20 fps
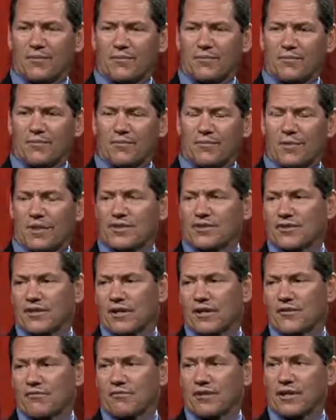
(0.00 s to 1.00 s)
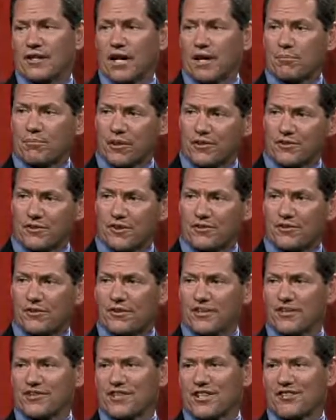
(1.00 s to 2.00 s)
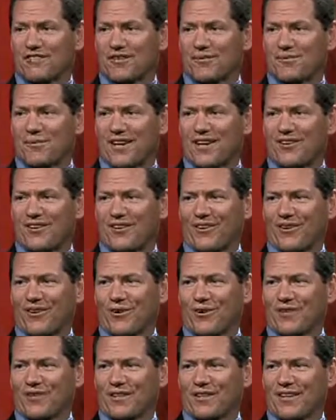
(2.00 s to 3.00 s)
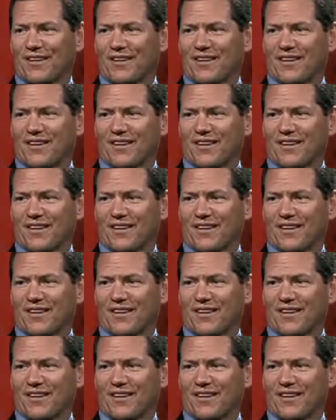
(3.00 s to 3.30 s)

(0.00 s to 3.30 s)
Myself and our present Attorney General, Martha Coakley,